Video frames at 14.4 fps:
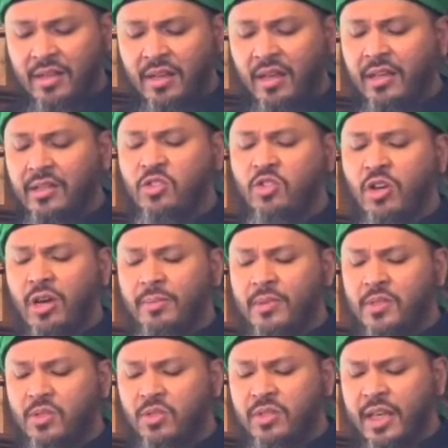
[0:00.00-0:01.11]
His job
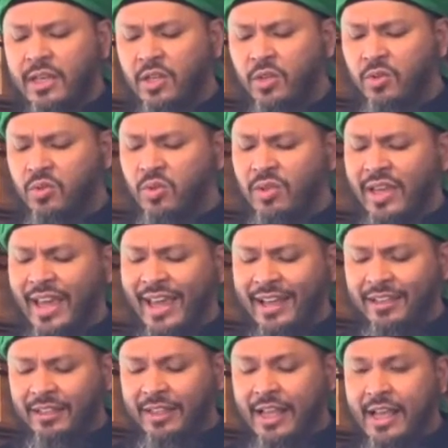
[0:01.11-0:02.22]
is to take you to the
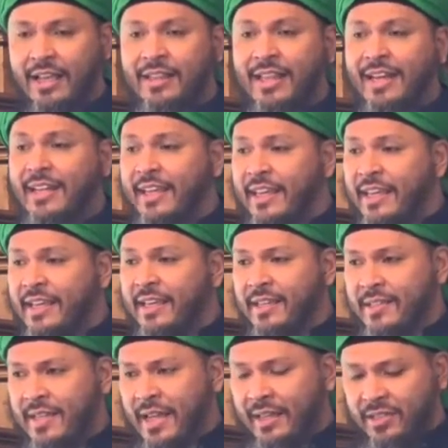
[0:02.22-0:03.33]
hell that he
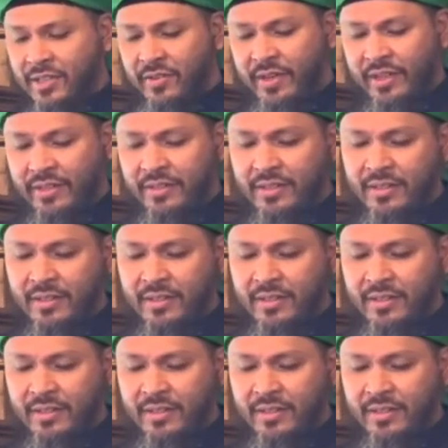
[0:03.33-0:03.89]
is entering.